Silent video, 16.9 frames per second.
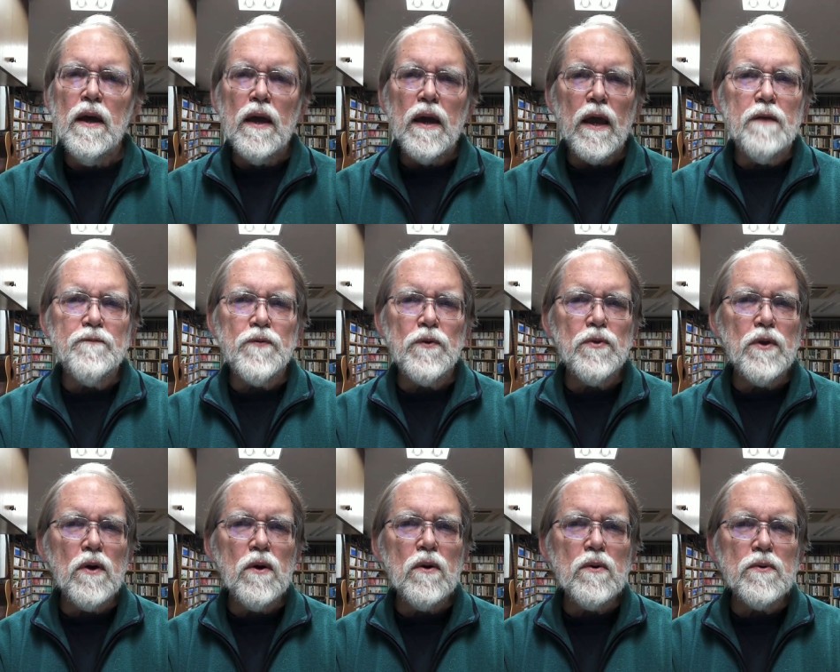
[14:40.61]
and for
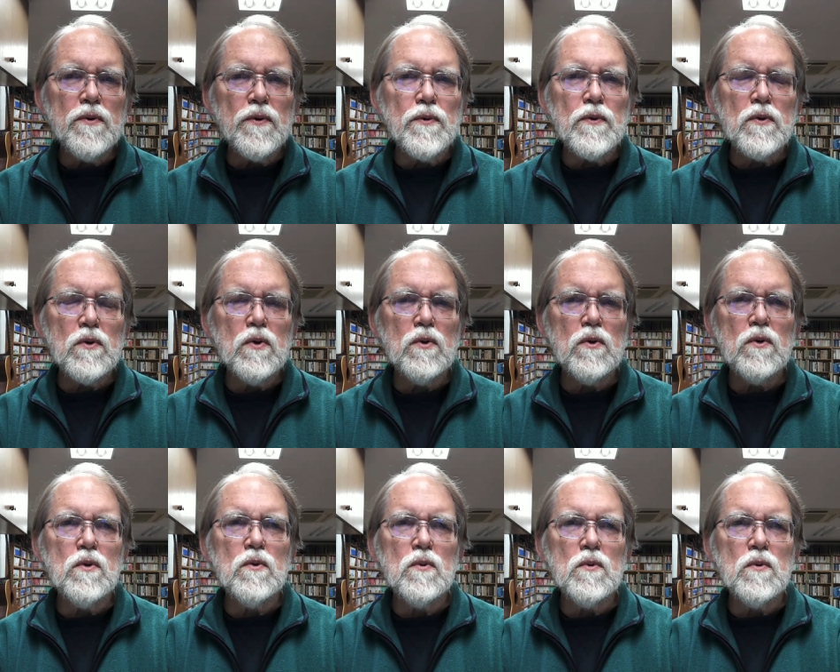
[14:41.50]
those
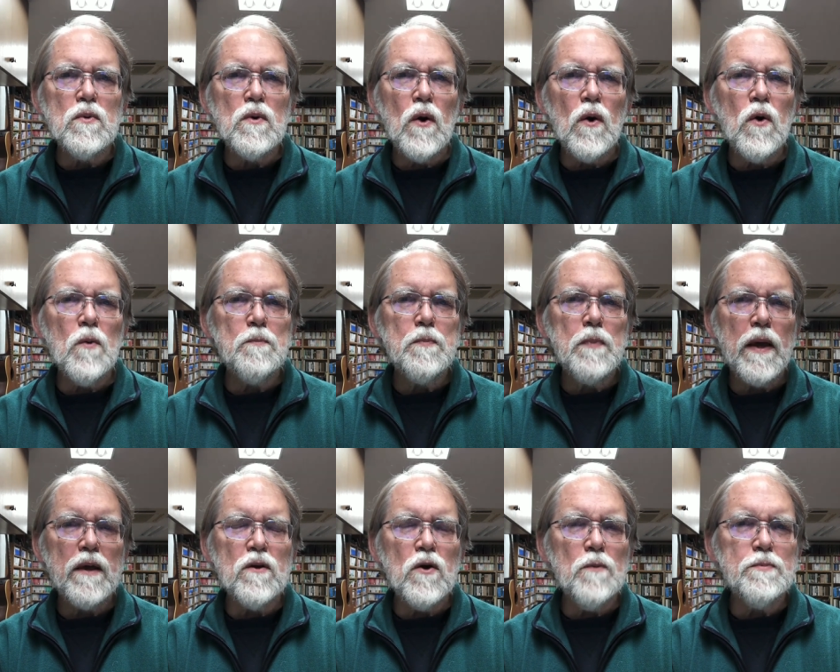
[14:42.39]
who
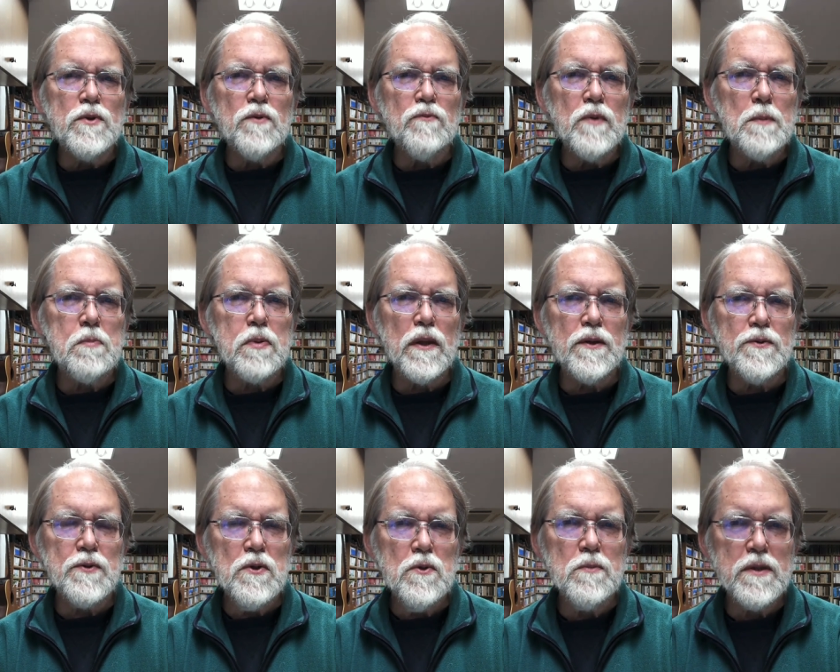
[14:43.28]
hoped to
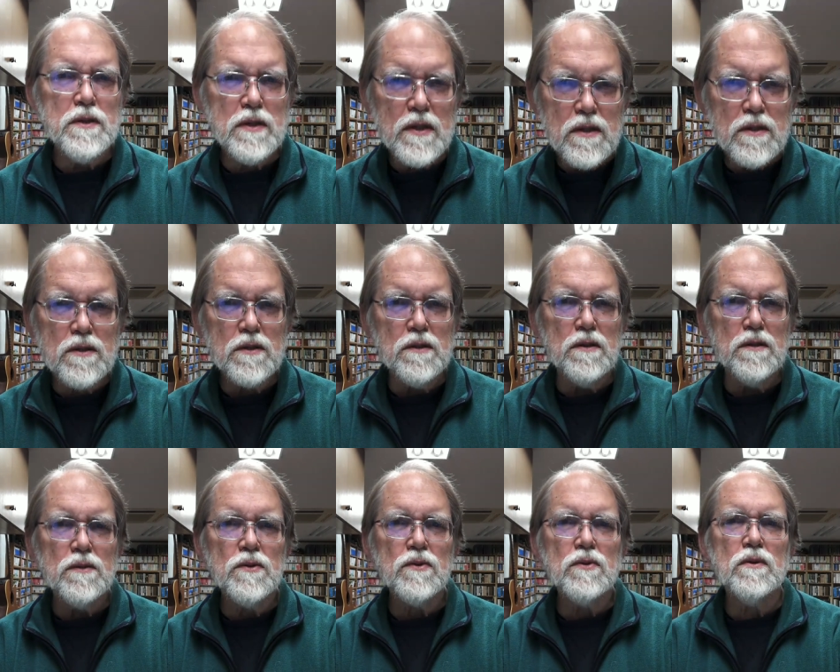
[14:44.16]
replace human
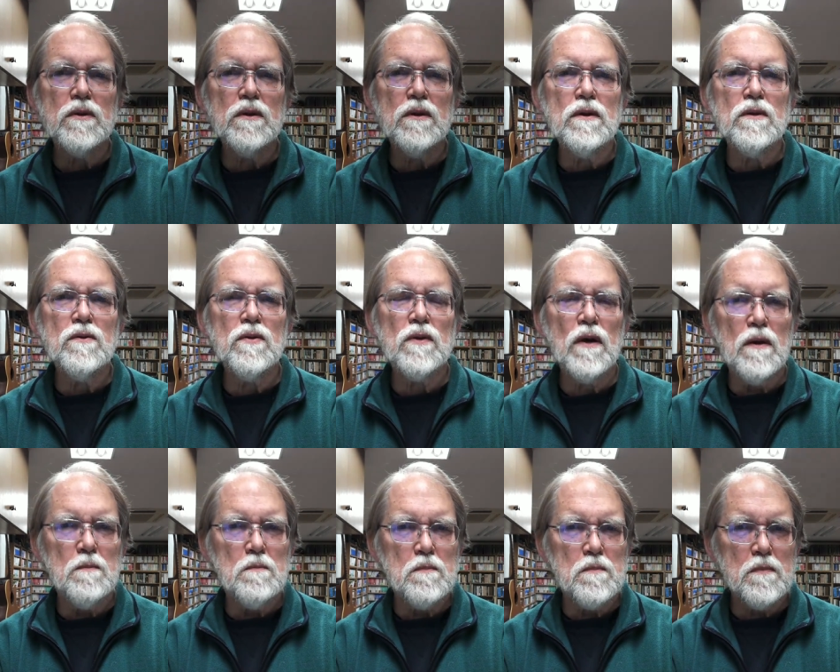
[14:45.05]
teachers in
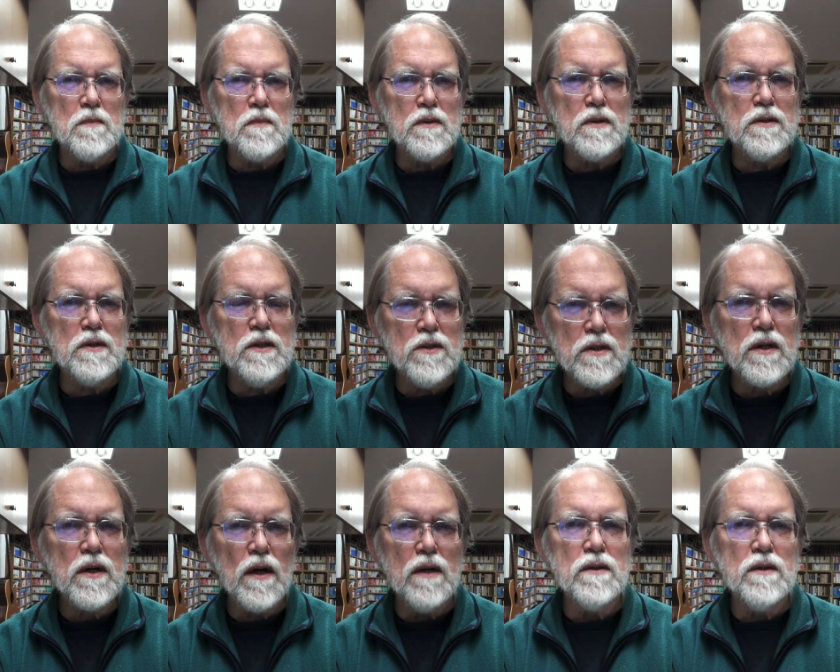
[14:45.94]
some teaching
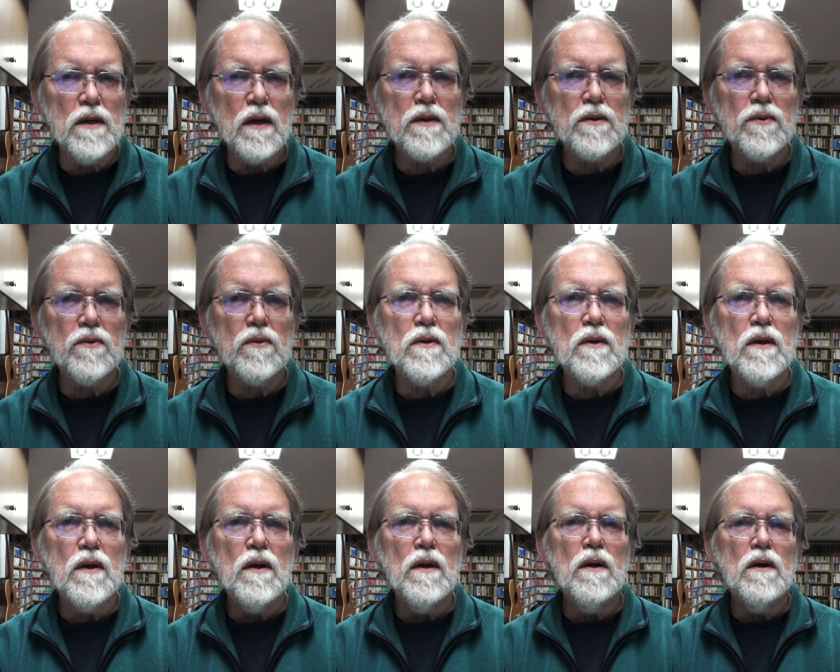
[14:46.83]
contexts,
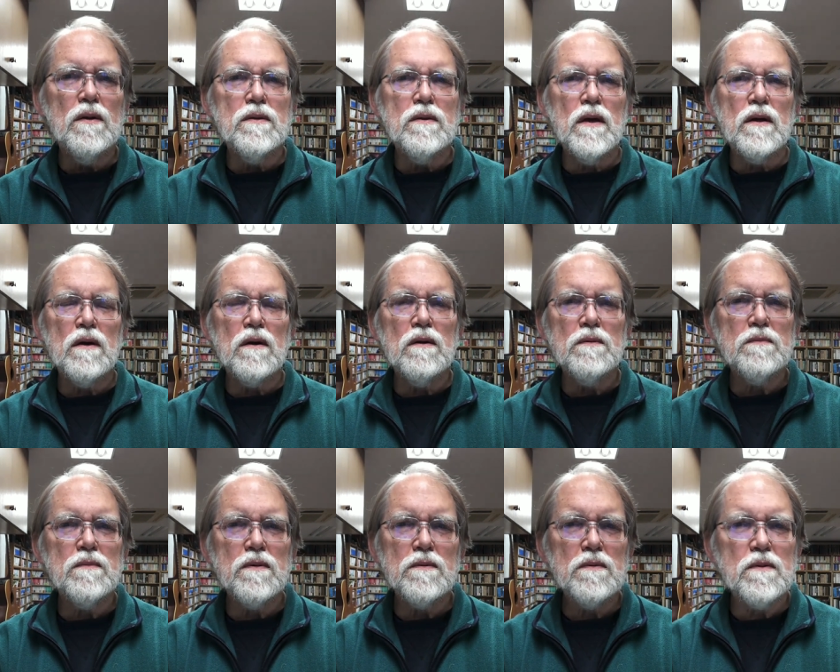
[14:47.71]
they
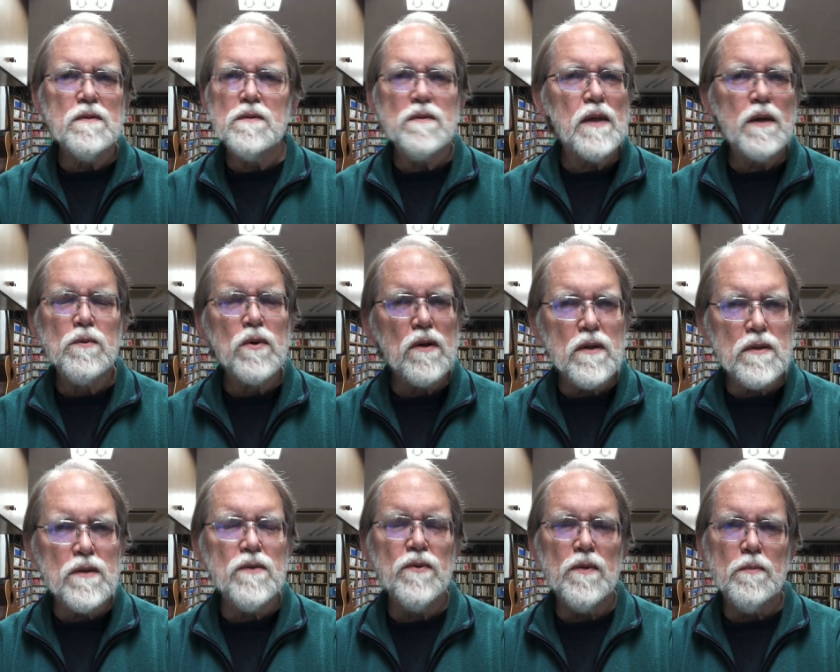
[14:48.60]
were all
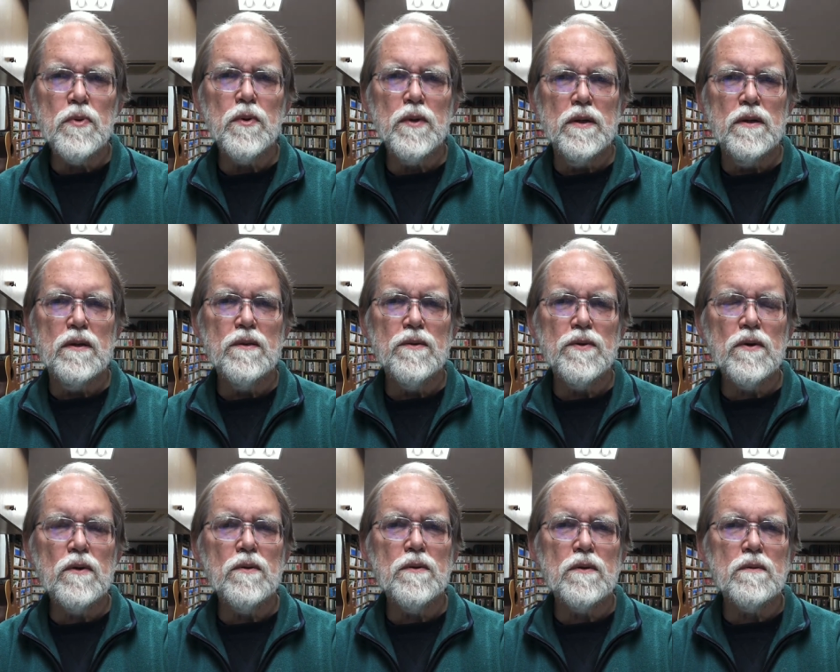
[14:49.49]
disappointed.
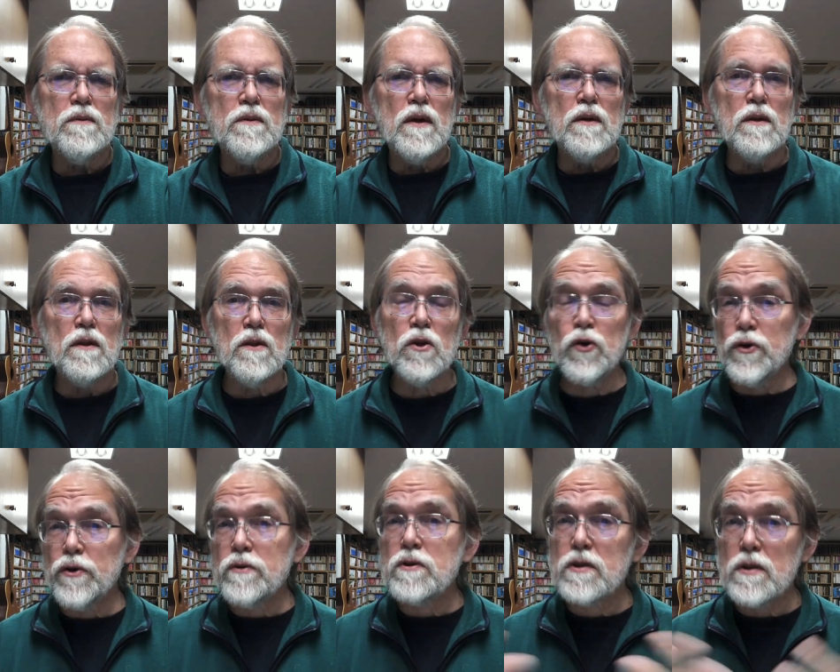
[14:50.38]
So the
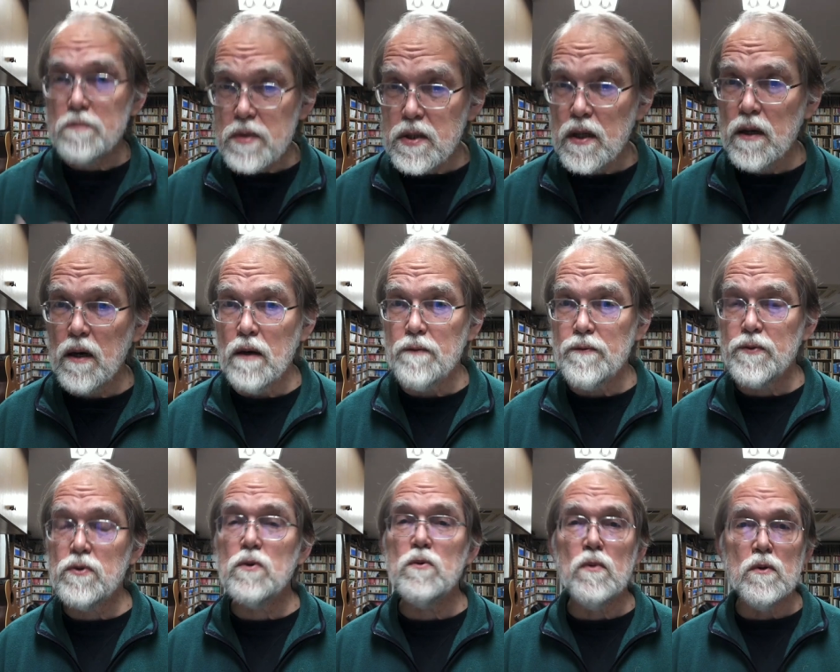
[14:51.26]
learners
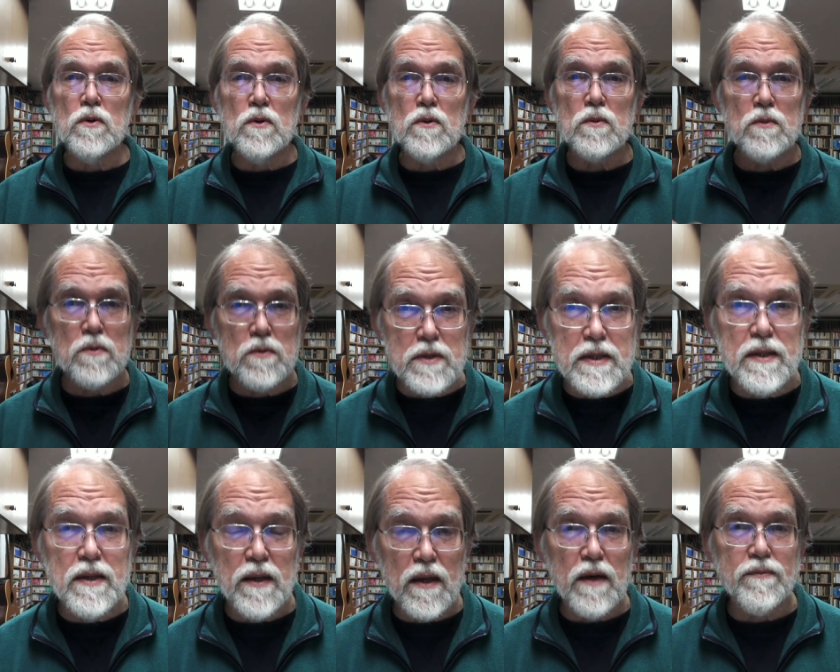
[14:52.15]
themselves, who
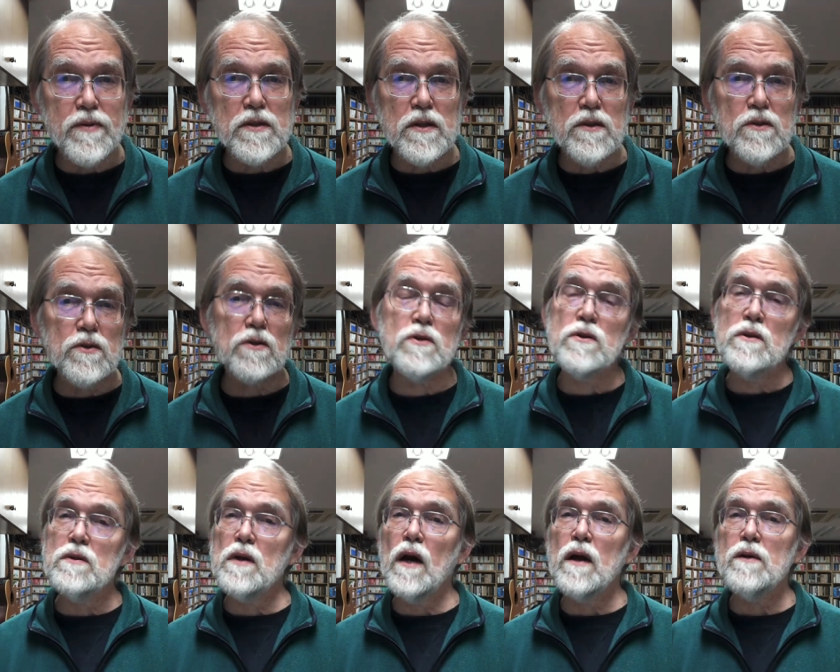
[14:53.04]
didn't have a teacher,
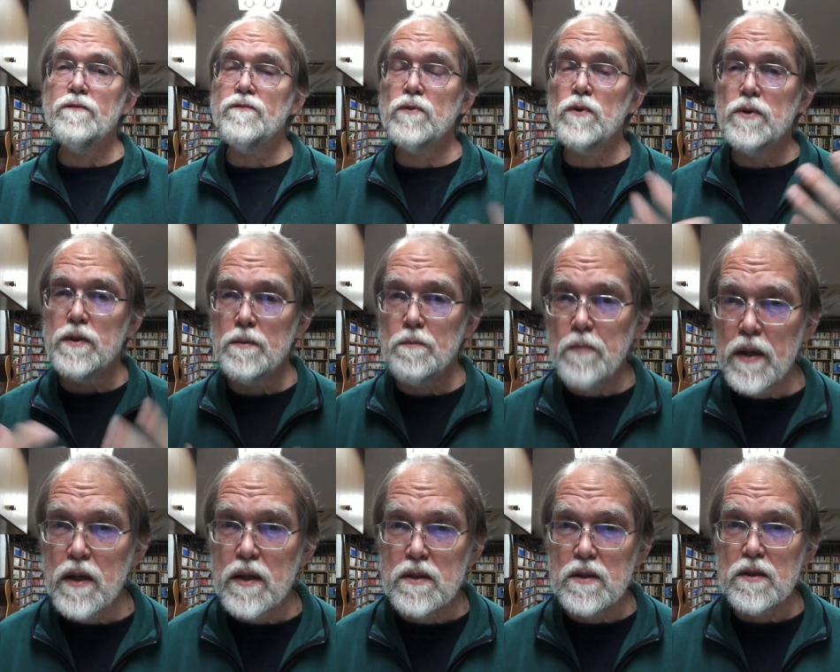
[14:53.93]
could not afford to
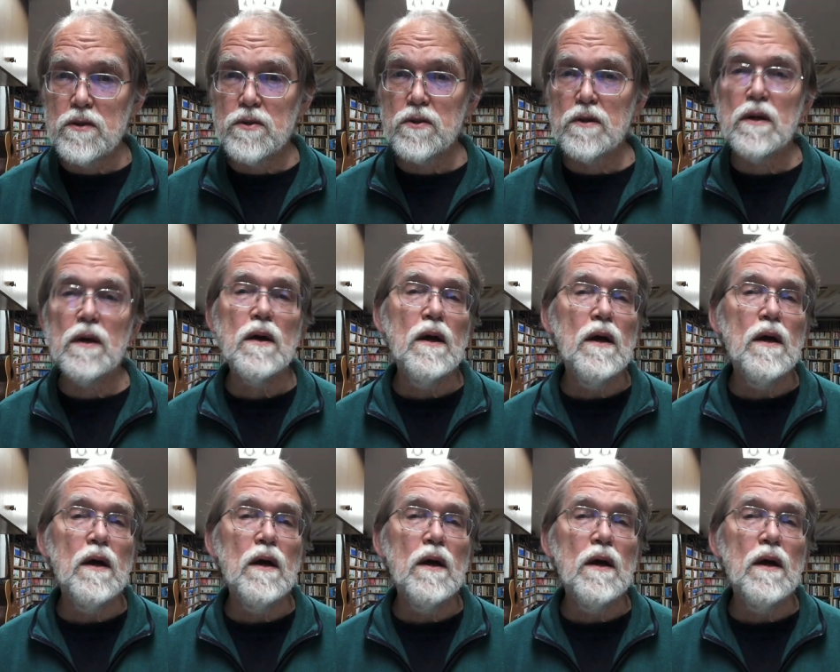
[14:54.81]
pay a teacher,